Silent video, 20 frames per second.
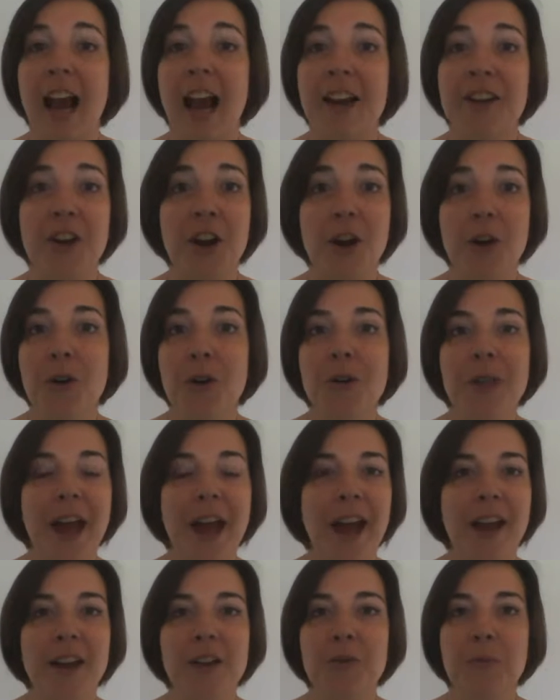I know
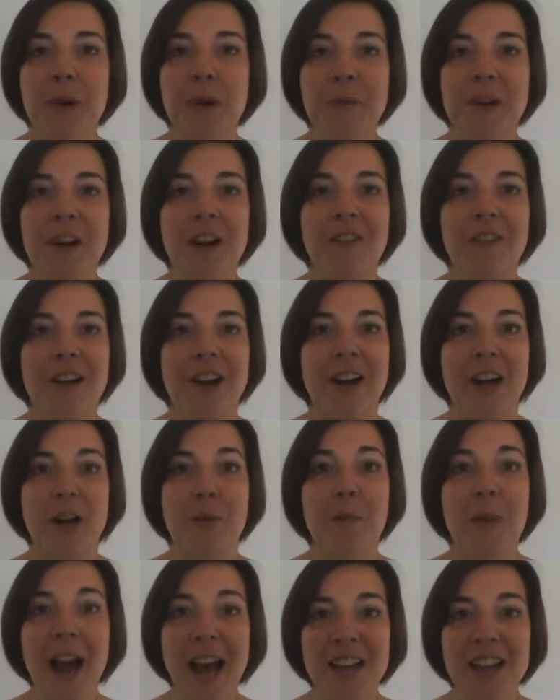that you women are very
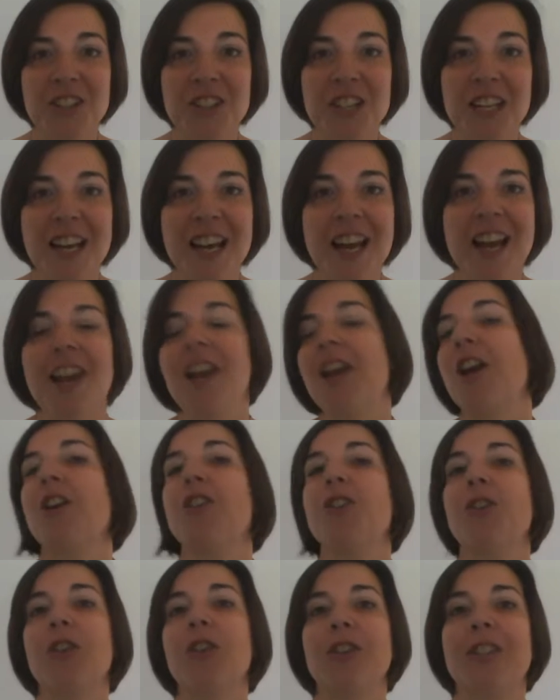compassionate,
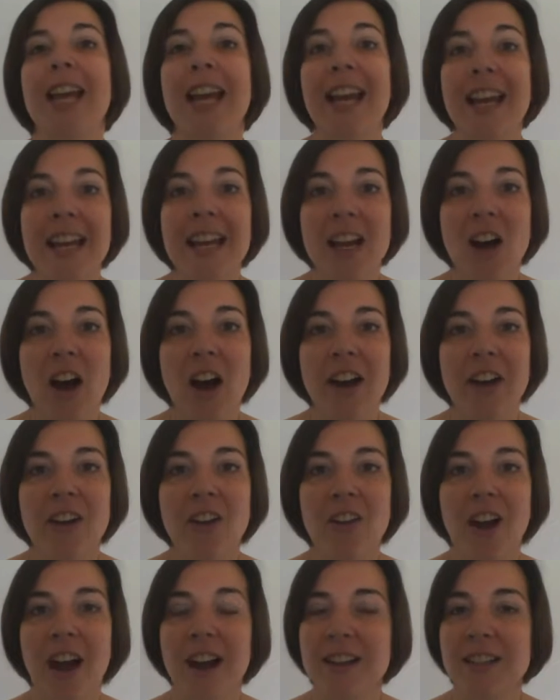you're taking on
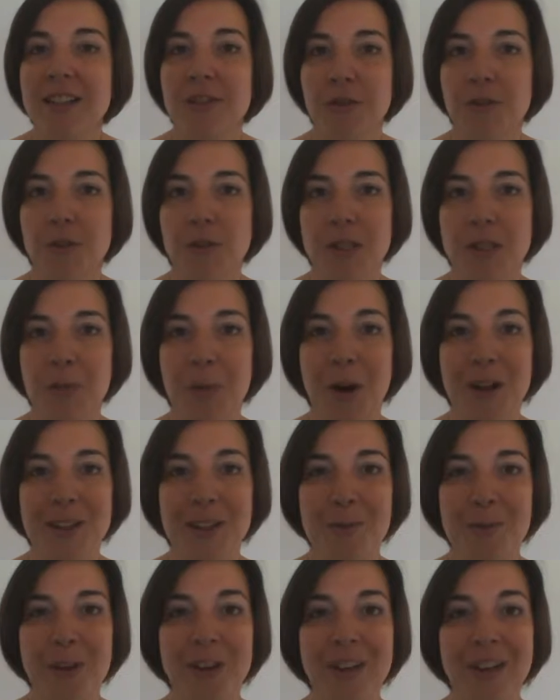a lot of different
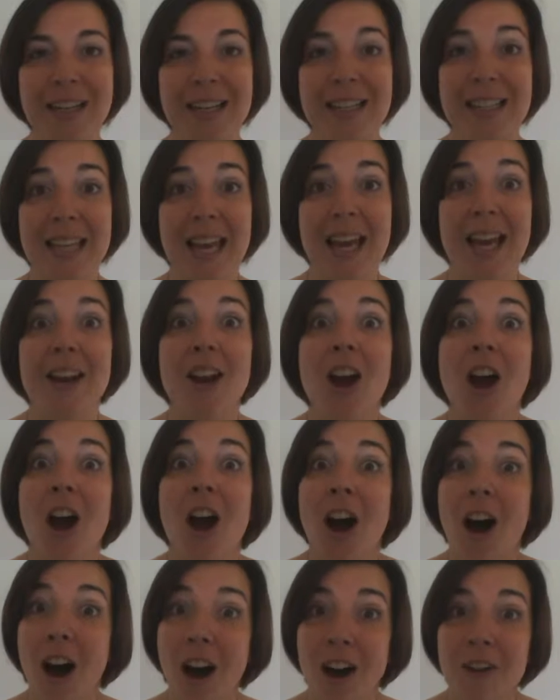responsibilities, and
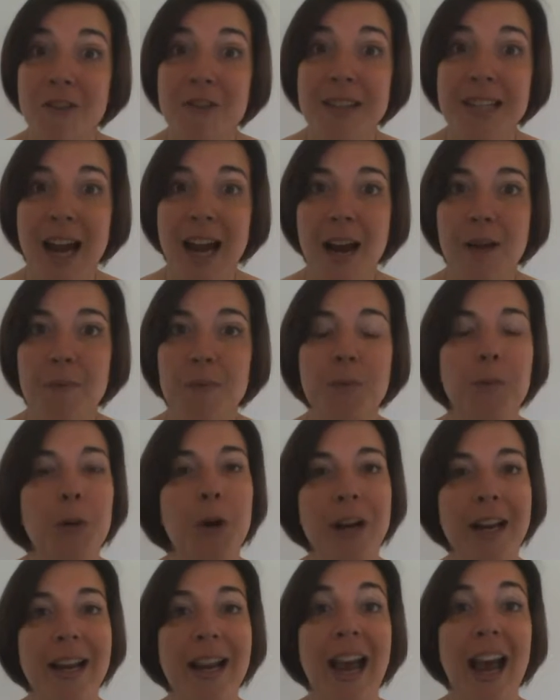oftentimes
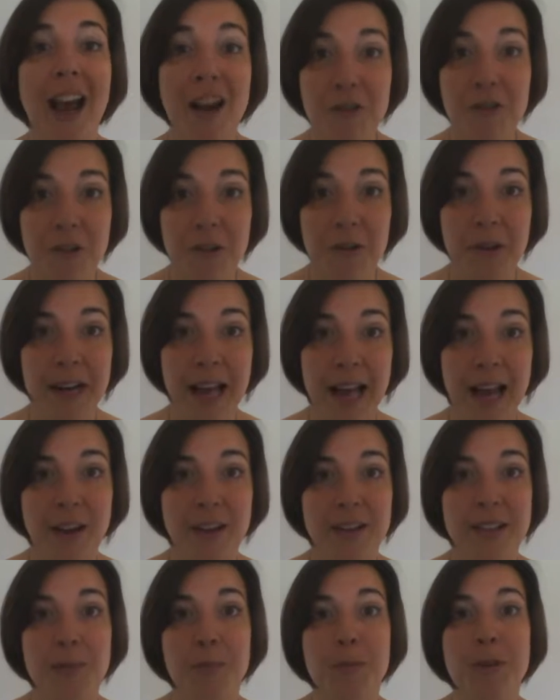putting everyone
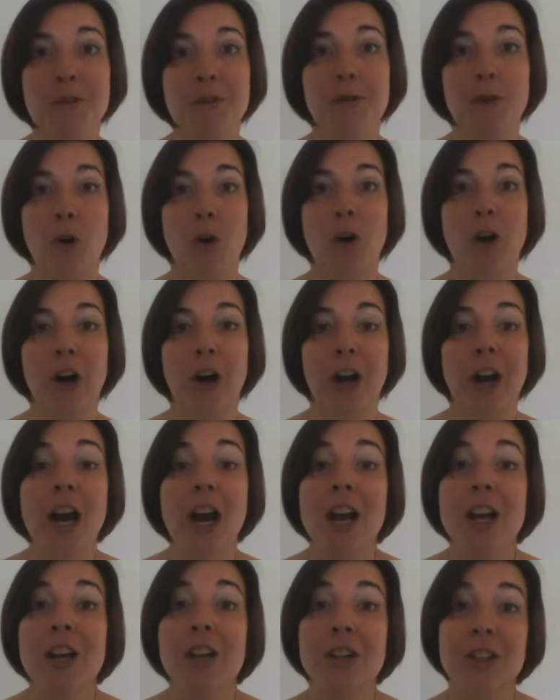else before
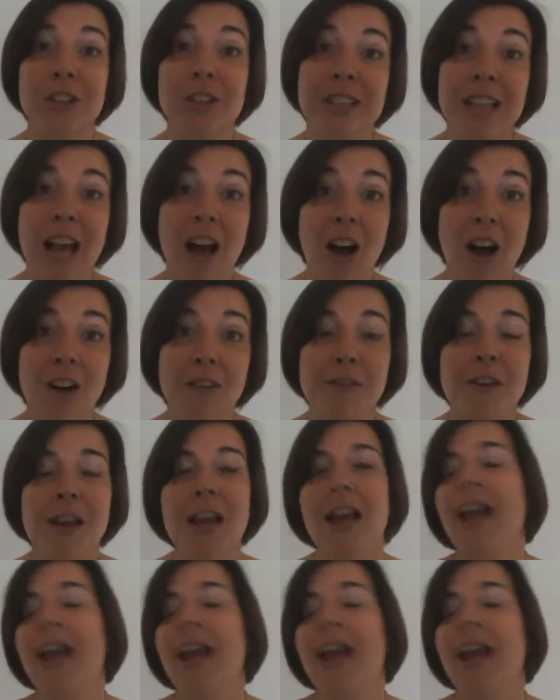yourself.